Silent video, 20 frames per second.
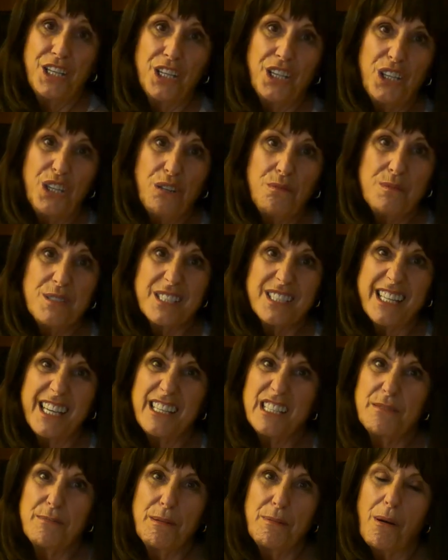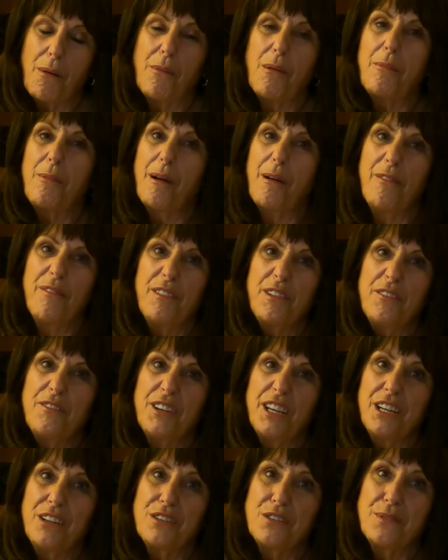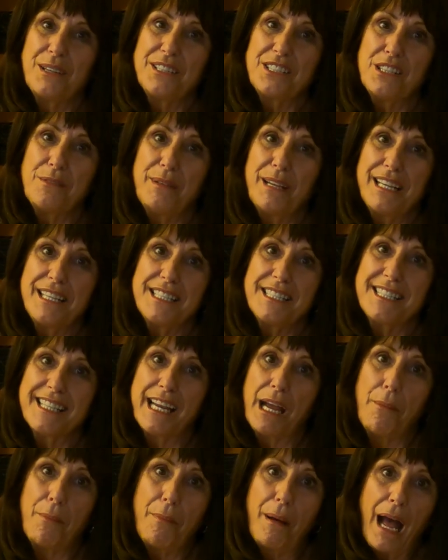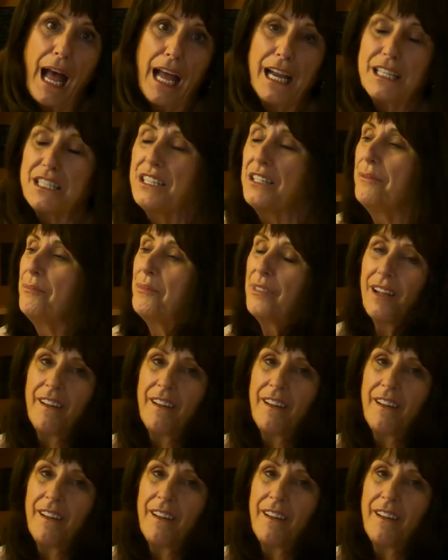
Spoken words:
cubes, takes me probably about 15 or 20 minutes to get packed.